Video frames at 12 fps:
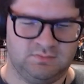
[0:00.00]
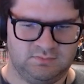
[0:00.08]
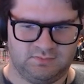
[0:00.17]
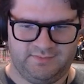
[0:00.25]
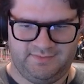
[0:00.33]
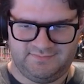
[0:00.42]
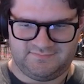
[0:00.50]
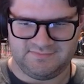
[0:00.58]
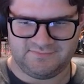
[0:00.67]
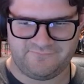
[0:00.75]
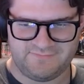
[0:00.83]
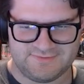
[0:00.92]
All right, let's see
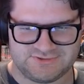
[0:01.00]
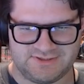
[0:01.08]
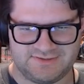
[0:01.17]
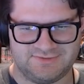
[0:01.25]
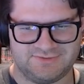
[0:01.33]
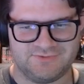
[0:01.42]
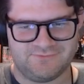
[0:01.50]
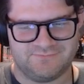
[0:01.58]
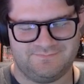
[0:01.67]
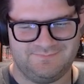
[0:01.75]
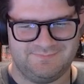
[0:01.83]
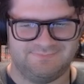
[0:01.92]
how fast Shaggy can go.
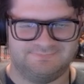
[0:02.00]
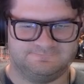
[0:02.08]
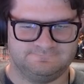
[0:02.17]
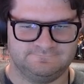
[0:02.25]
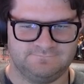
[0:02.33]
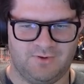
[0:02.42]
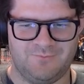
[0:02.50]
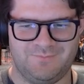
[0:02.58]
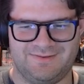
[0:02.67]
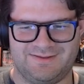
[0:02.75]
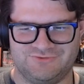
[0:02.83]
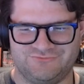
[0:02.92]
Oh my
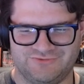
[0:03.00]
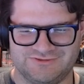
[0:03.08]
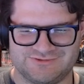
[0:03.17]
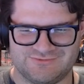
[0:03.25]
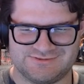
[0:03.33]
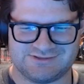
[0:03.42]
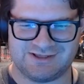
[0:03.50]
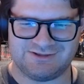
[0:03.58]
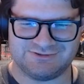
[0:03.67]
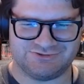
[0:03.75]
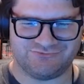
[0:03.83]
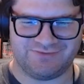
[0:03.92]
gosh, Flintstone style,
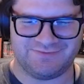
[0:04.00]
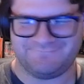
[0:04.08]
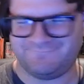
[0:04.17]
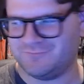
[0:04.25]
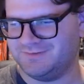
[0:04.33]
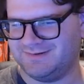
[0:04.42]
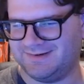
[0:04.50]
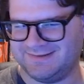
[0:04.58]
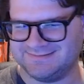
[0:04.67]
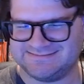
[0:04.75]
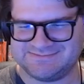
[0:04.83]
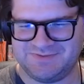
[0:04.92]
just running for it. I
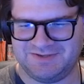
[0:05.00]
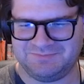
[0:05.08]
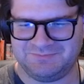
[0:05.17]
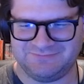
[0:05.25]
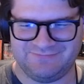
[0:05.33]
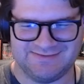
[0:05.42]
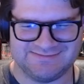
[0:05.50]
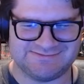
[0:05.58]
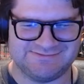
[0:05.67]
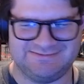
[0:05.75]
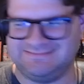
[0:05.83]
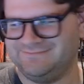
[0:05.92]
guess that's making him go
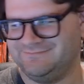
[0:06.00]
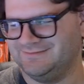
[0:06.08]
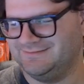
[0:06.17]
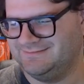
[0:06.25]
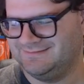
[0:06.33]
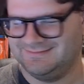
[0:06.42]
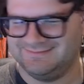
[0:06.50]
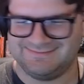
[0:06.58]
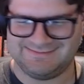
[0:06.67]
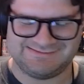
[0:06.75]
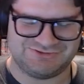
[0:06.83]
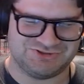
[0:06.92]
faster. I love it.
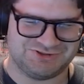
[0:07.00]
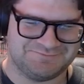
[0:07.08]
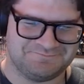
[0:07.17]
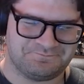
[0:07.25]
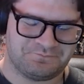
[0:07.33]
Nice job.